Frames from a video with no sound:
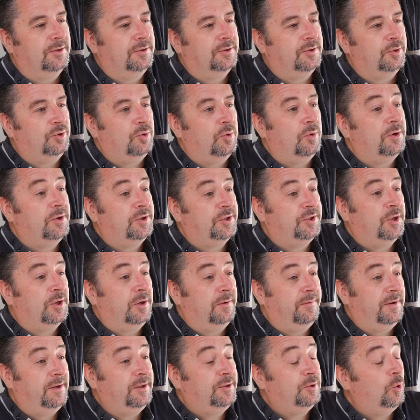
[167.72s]
So during the
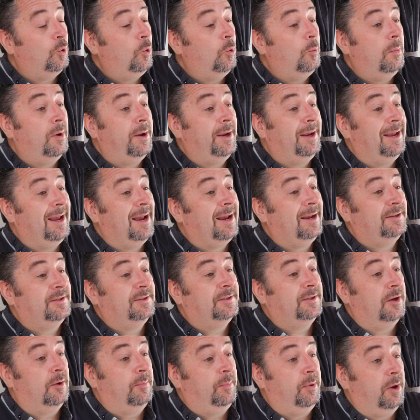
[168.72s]
service, all my
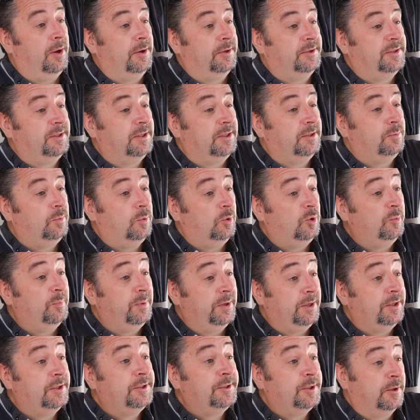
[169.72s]
gas appliances will
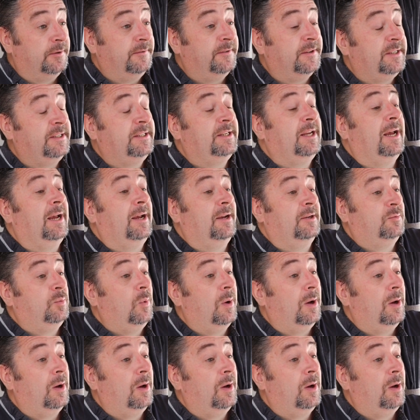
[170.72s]
be serviced as